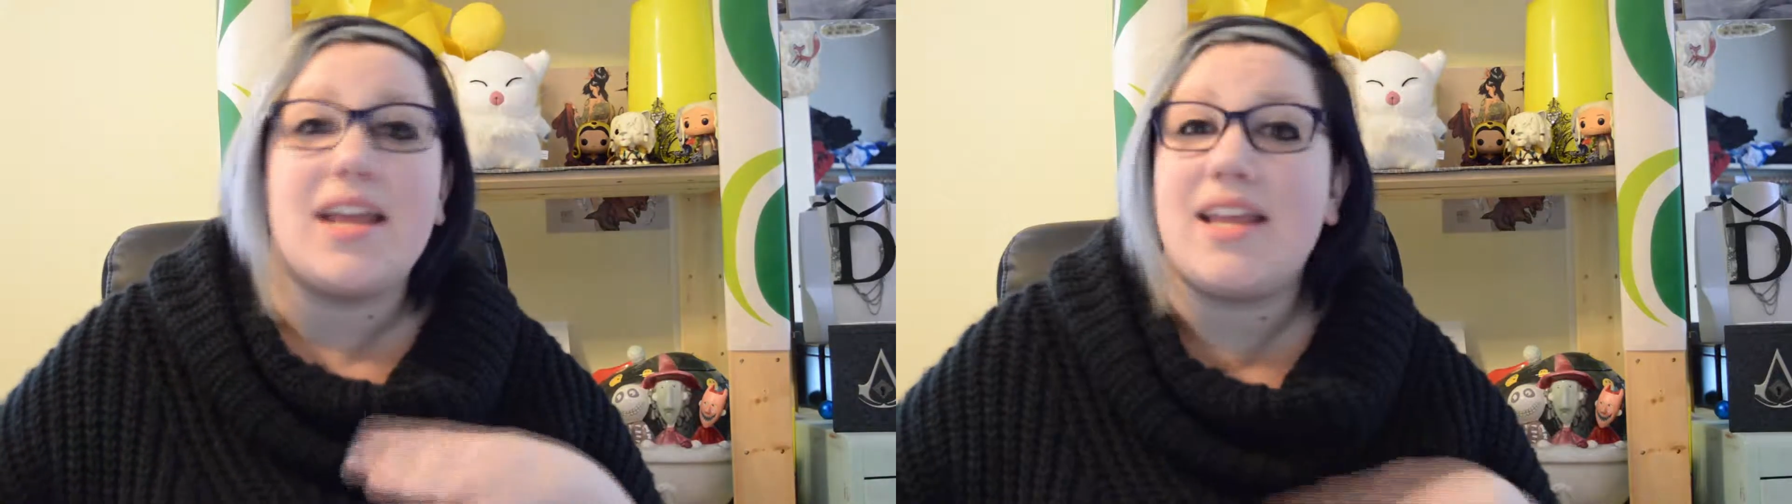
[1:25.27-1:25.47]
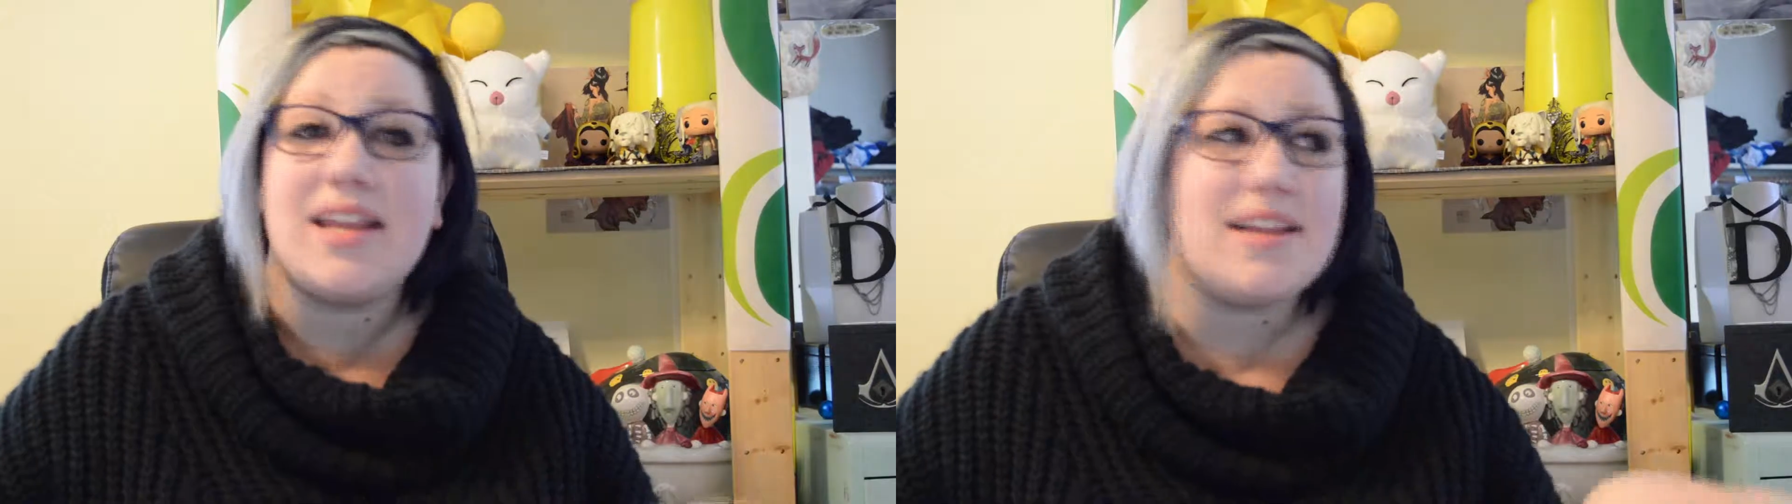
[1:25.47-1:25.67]

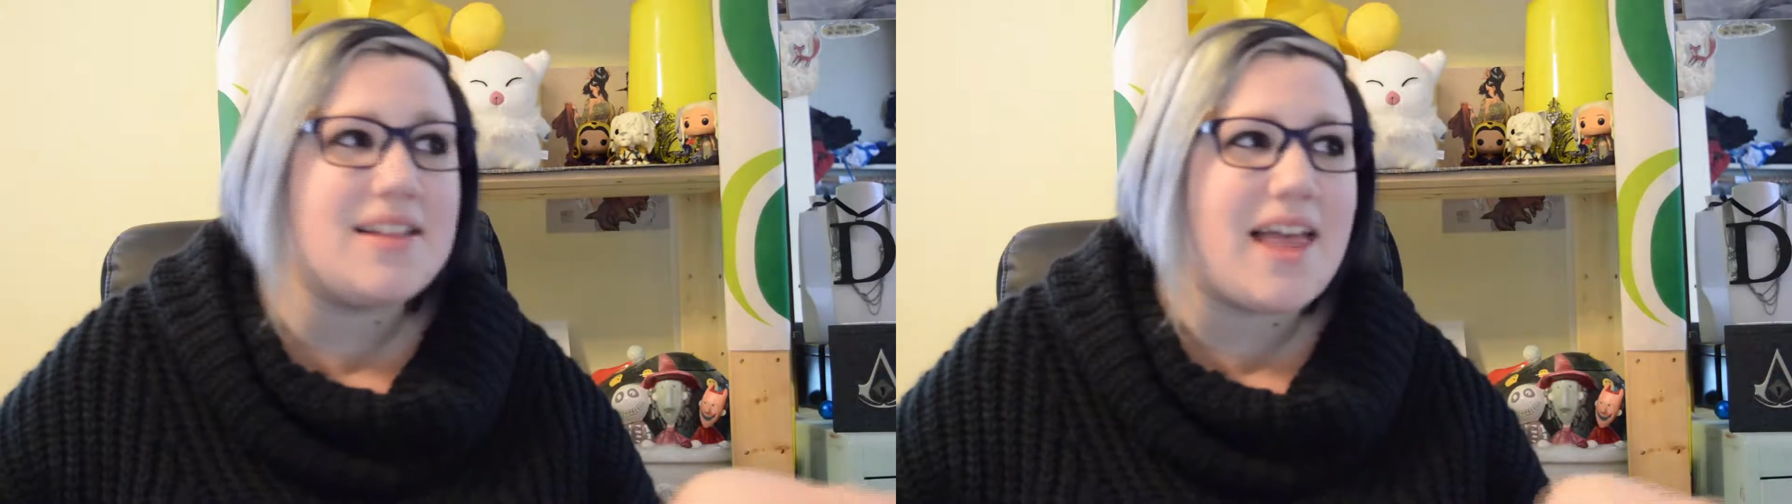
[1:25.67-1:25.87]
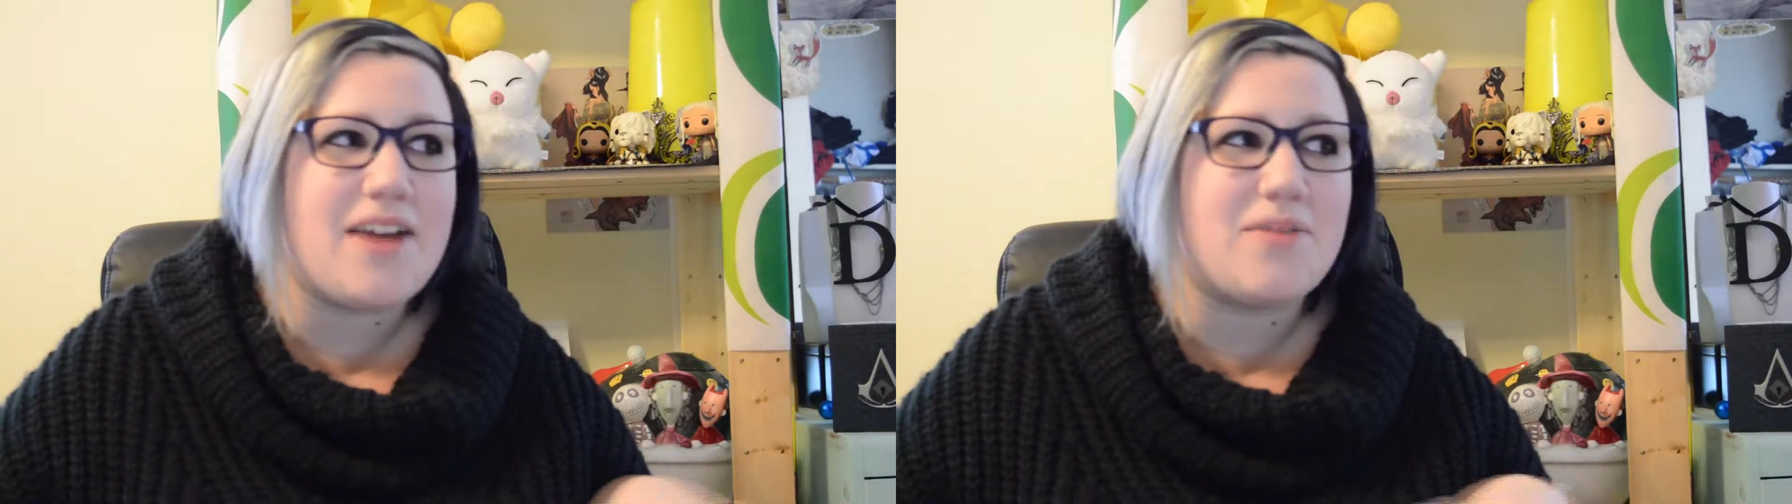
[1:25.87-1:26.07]

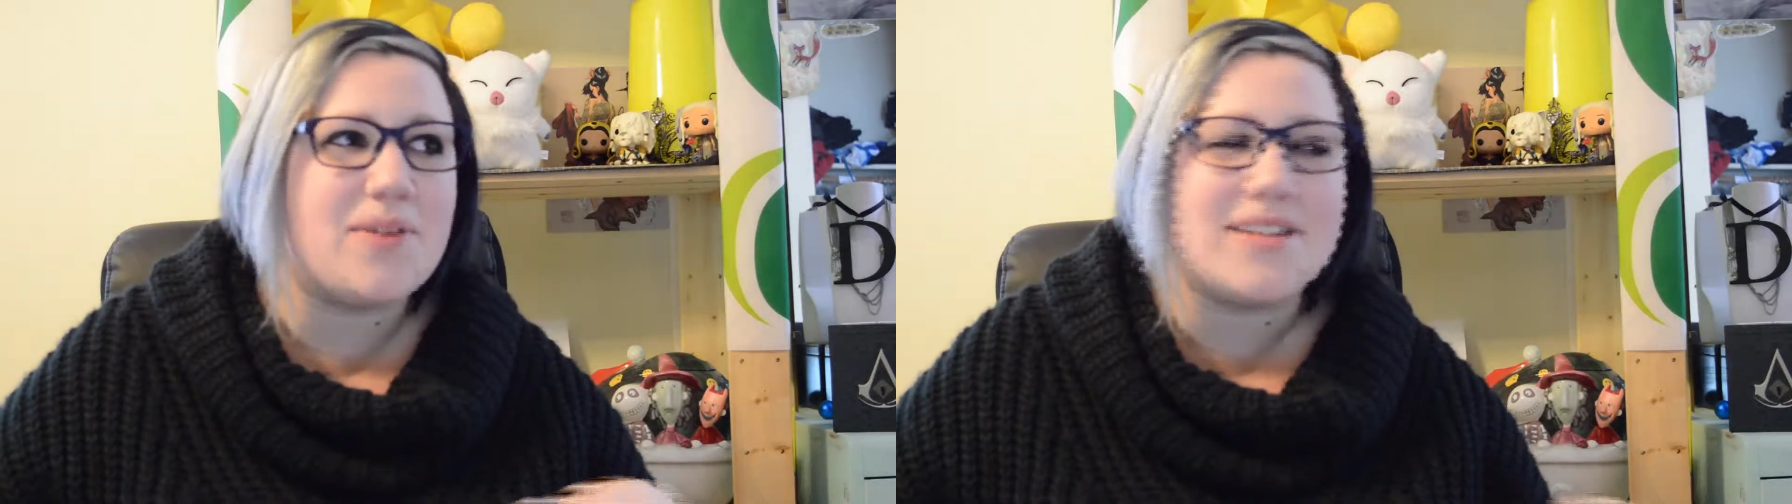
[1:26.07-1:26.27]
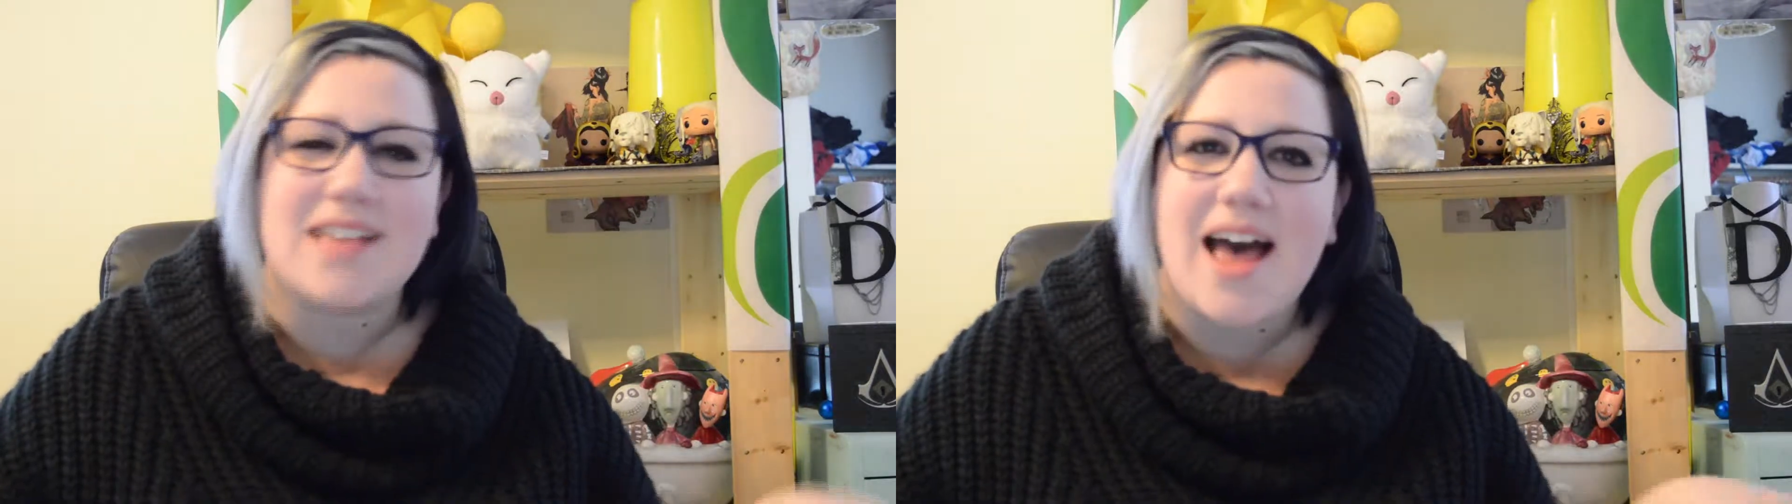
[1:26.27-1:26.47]
he
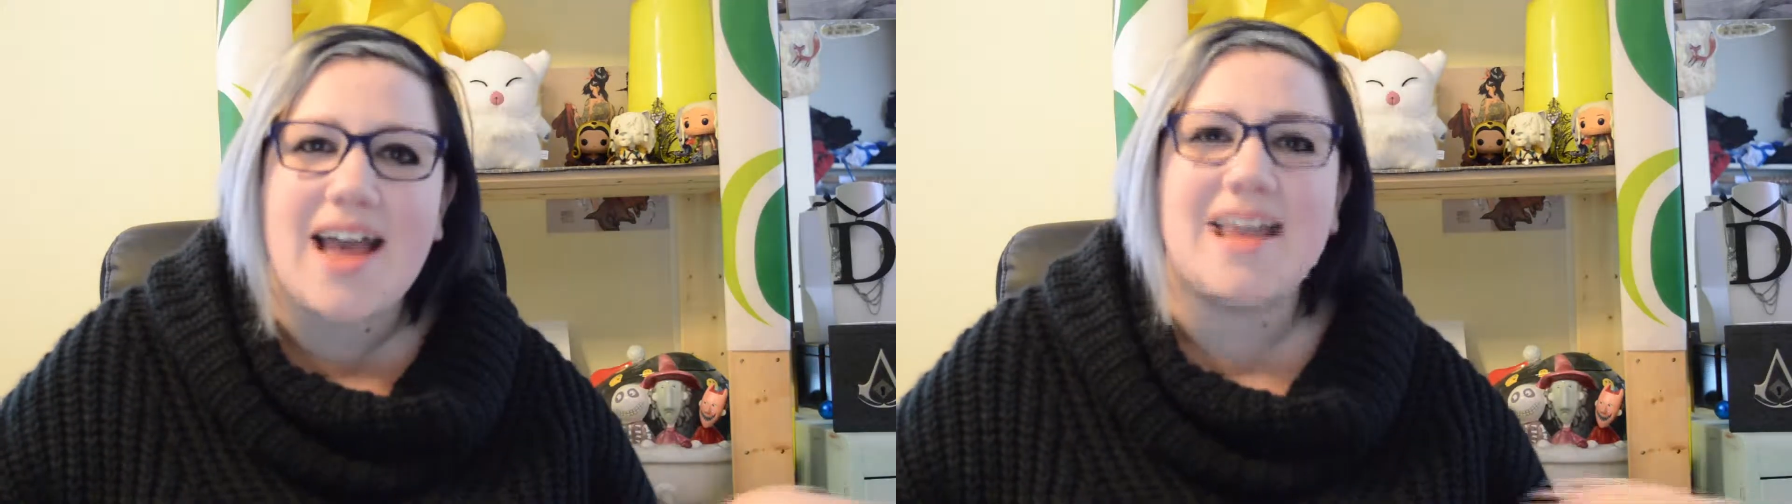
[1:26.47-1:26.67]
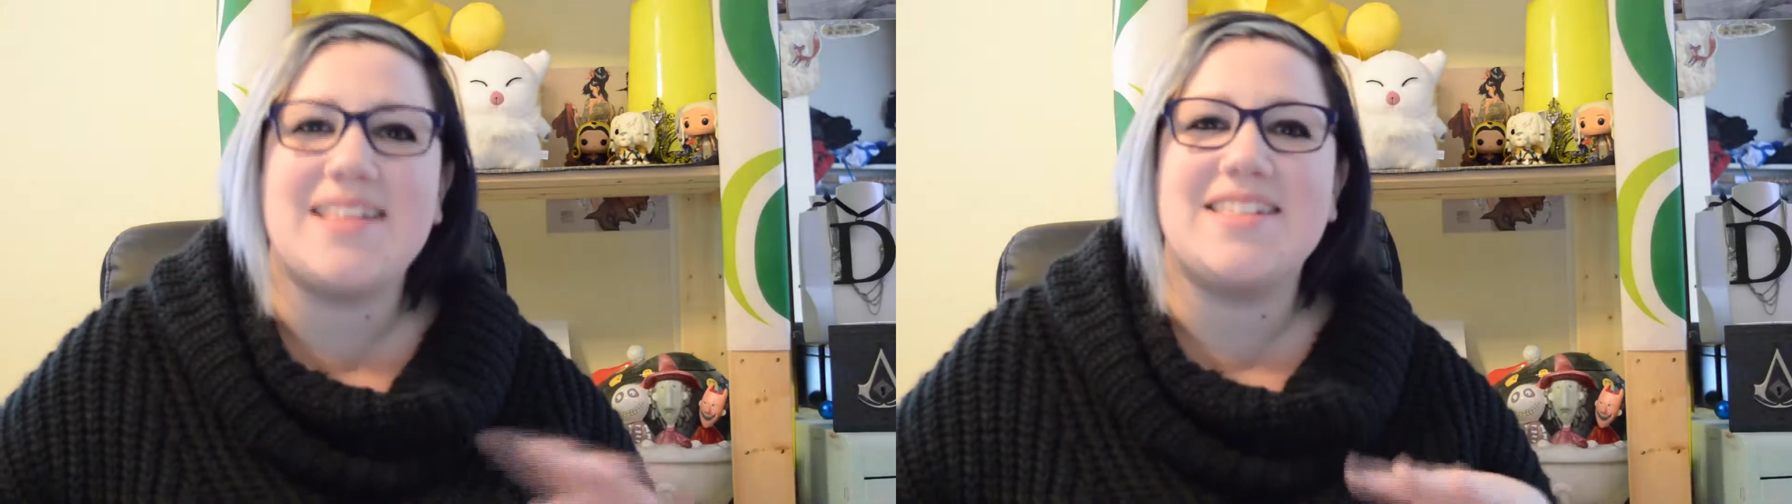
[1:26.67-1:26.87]

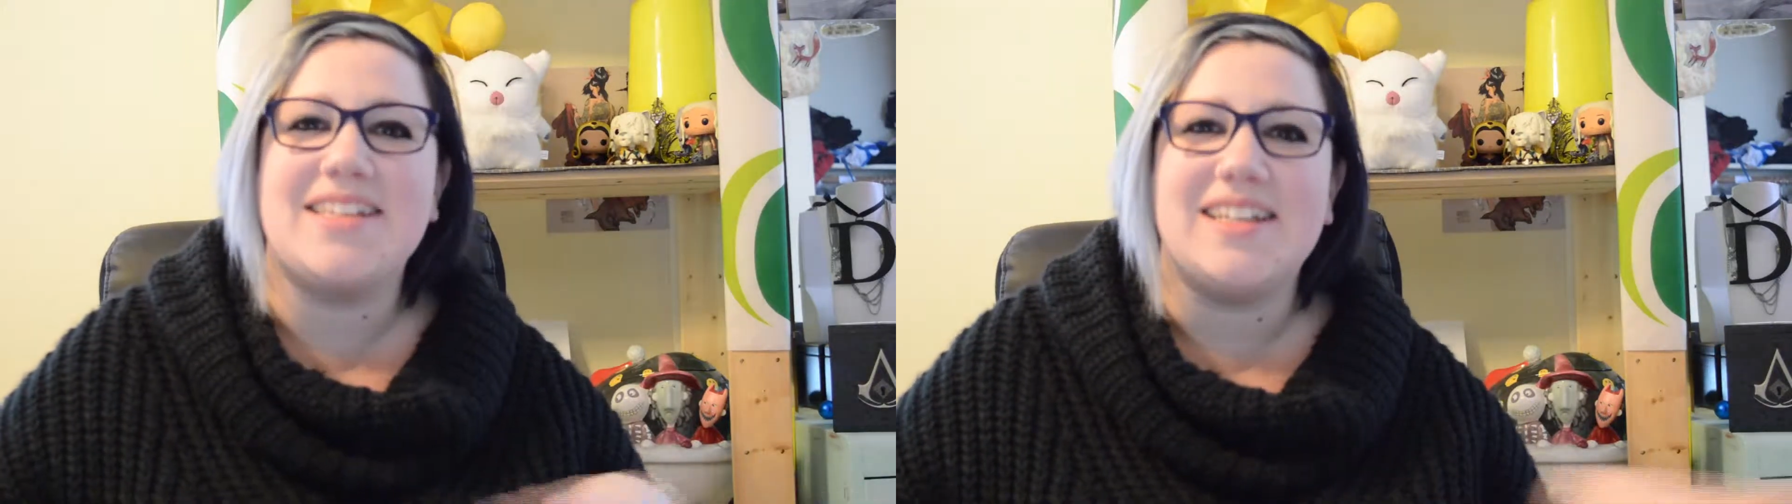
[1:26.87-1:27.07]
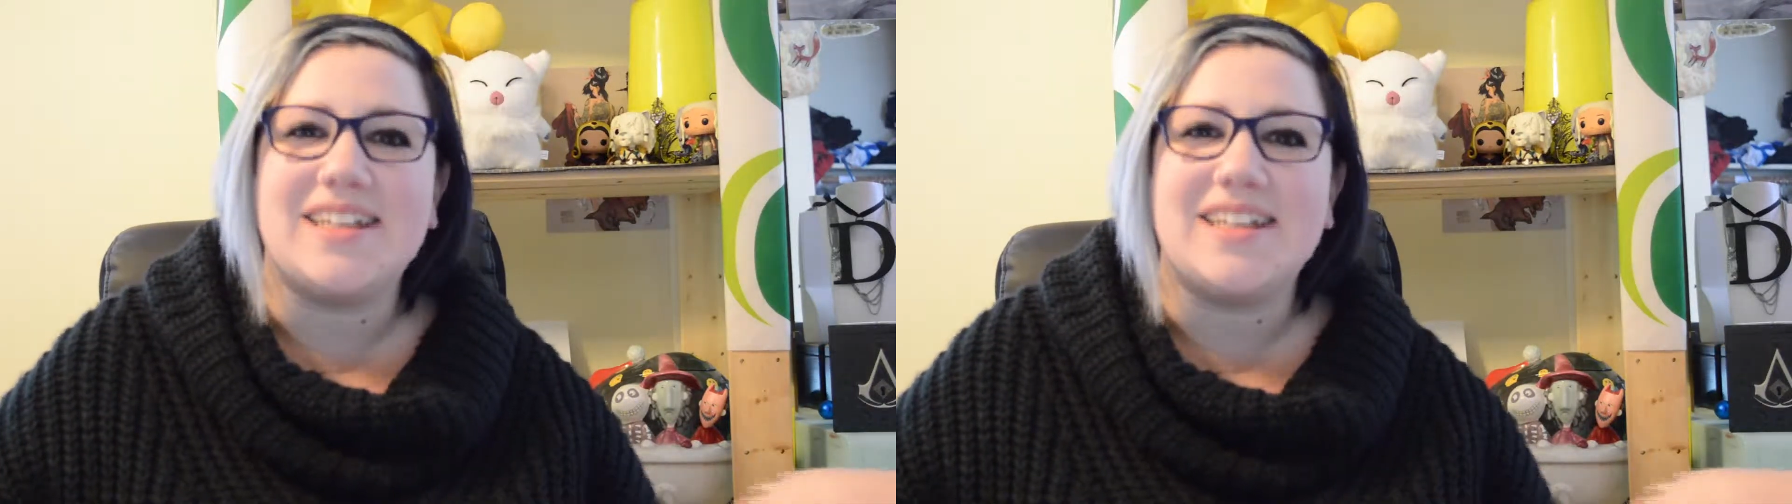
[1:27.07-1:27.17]
resigns,